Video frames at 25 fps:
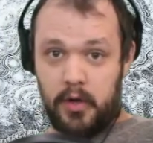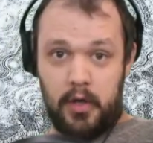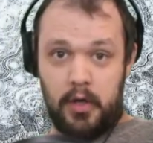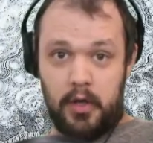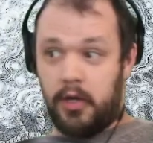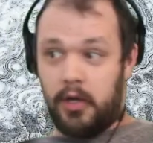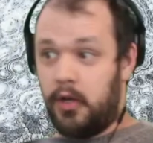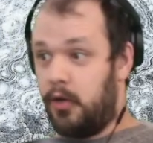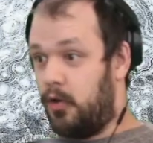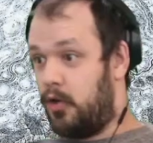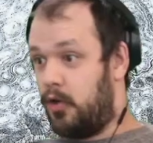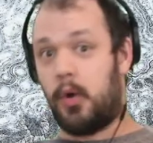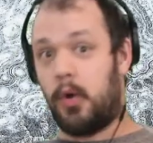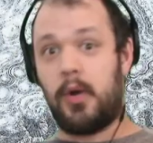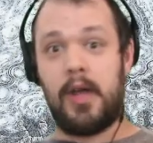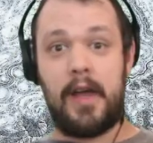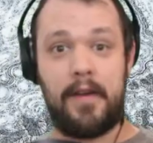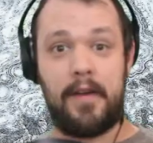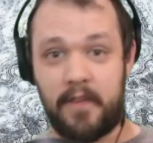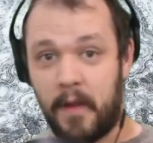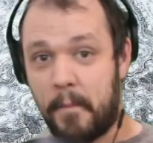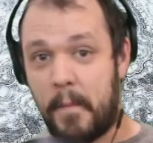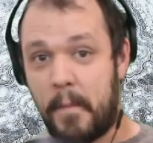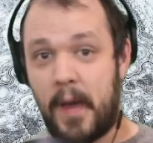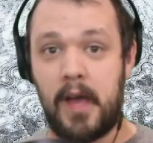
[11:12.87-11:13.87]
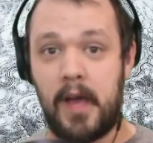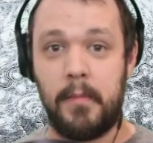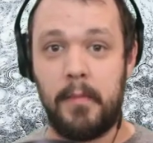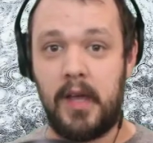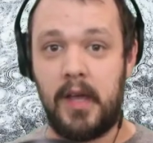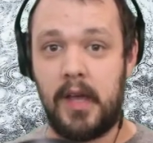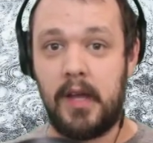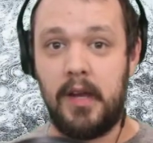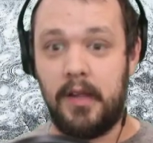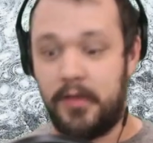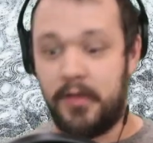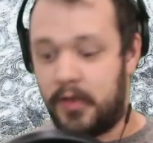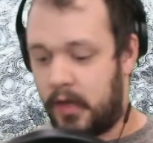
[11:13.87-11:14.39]
You don't have to pay me
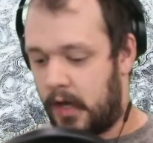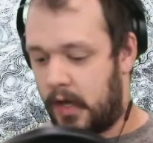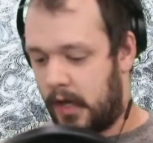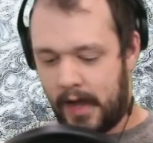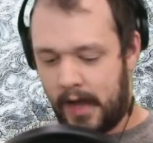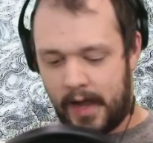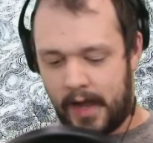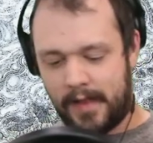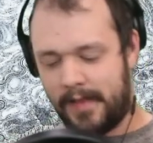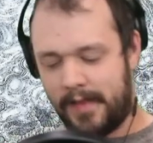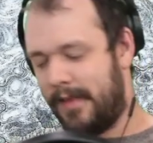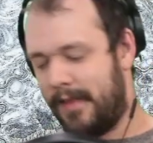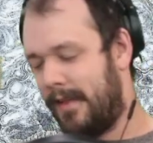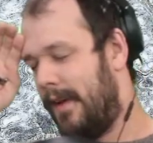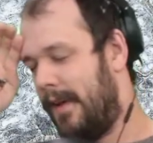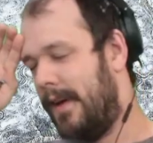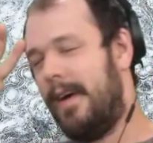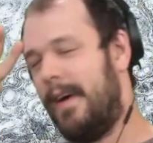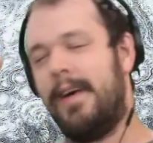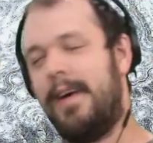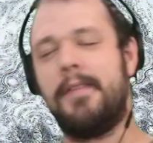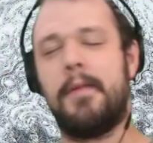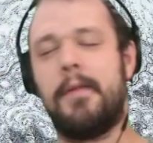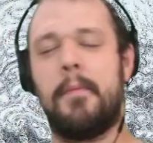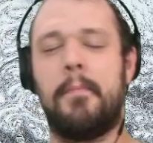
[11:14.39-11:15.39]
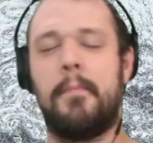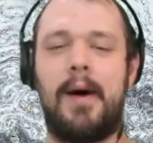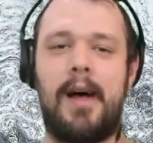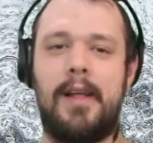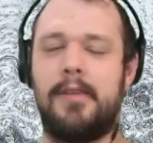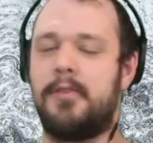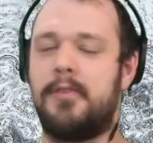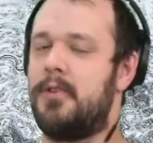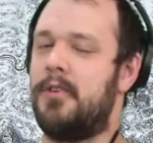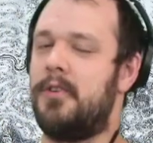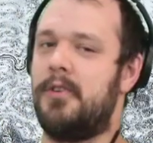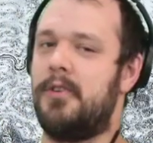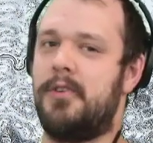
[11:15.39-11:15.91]
anything. And the
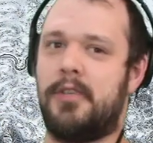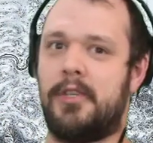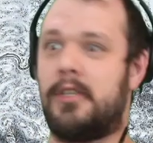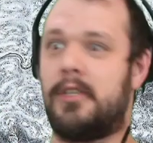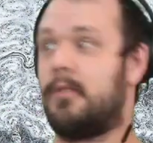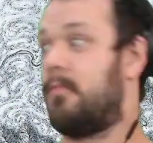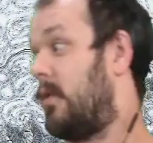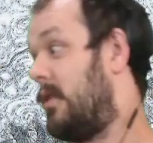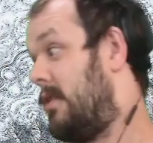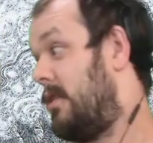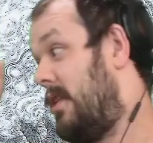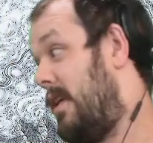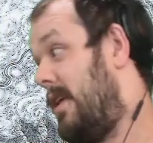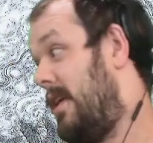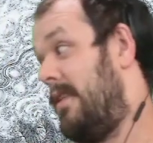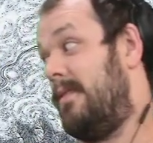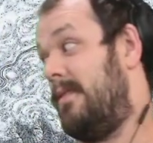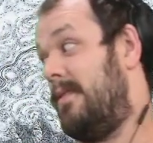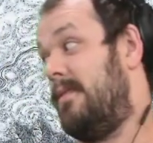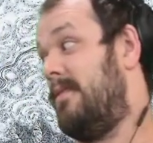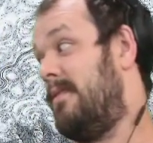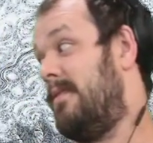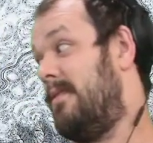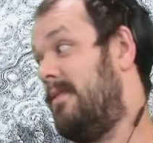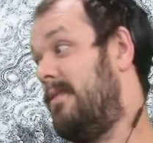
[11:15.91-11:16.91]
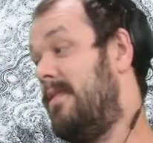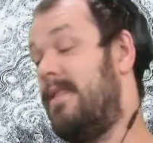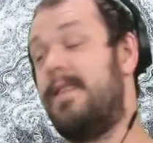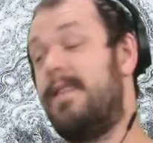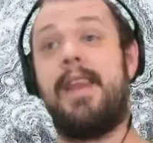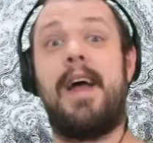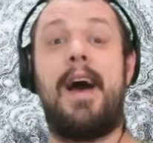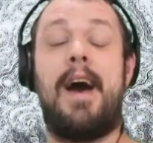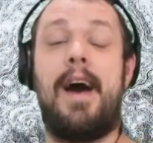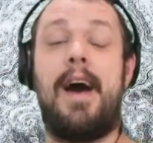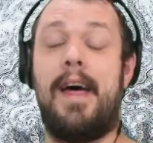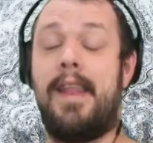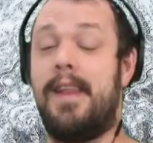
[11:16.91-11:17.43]
monster just pretends
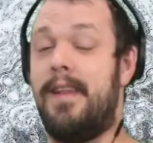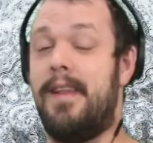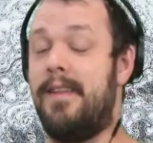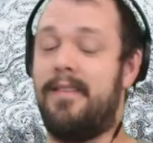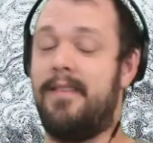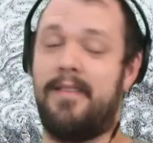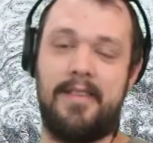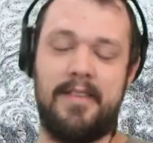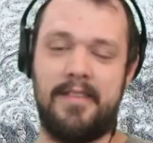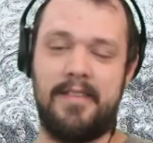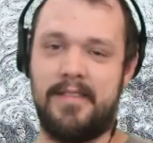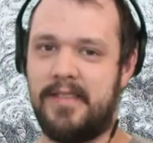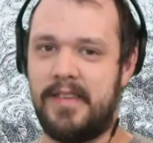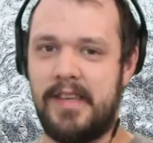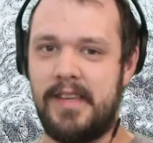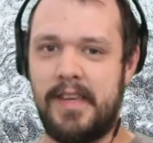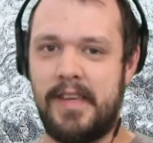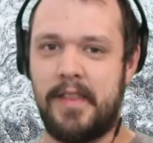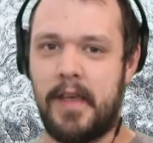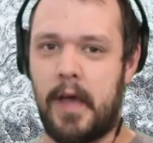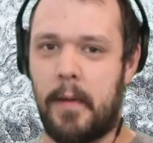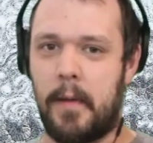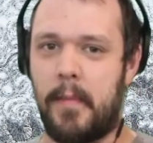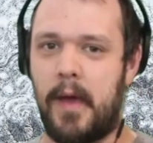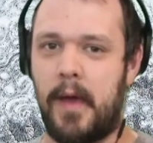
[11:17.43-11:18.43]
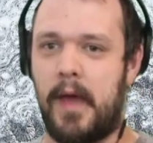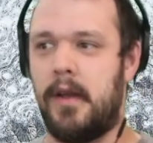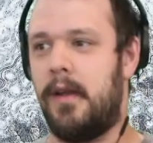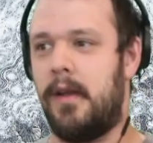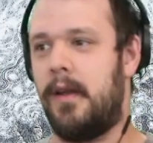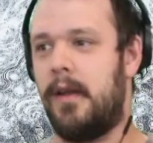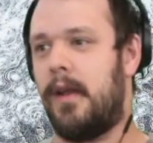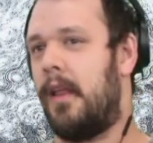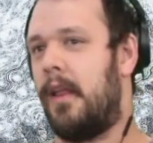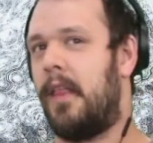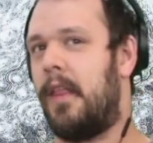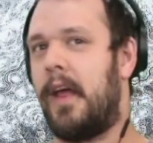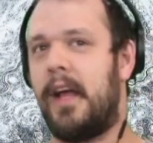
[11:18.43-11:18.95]
not to see them.
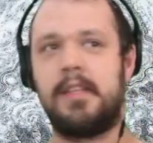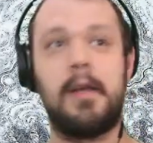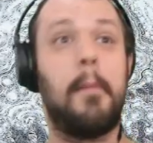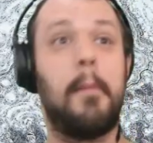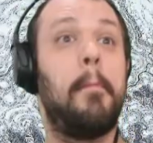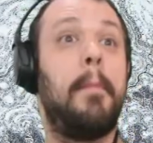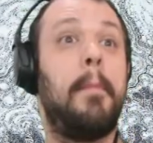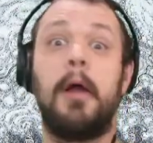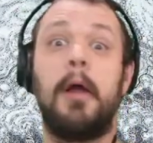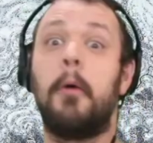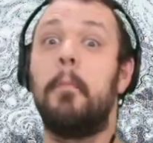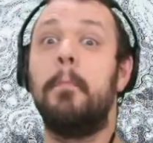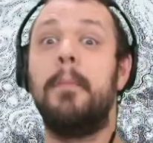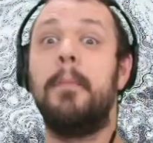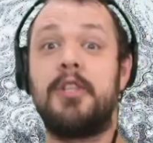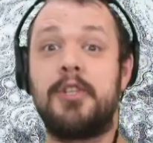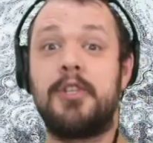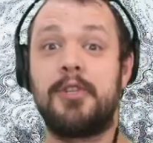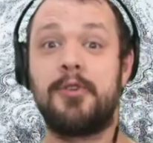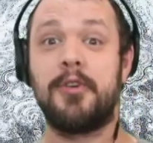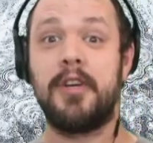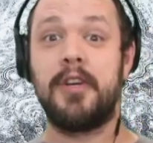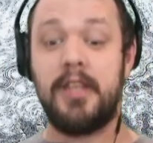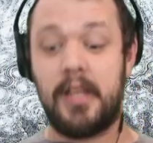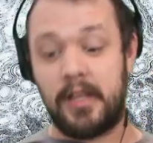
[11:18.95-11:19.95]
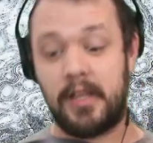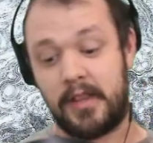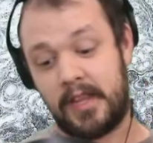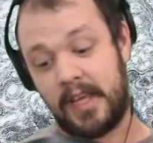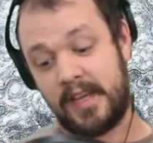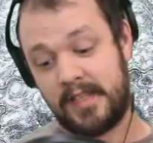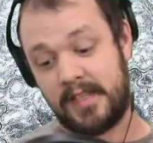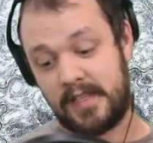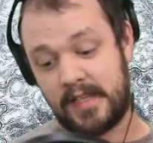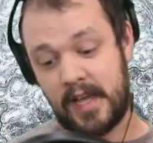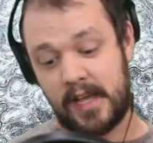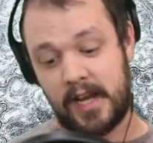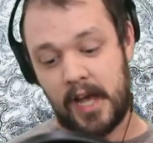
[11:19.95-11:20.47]
And that's a big mystery that they
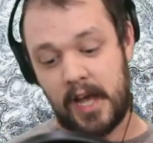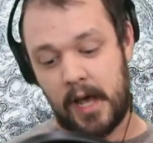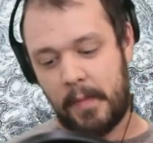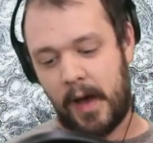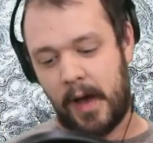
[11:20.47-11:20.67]
set up.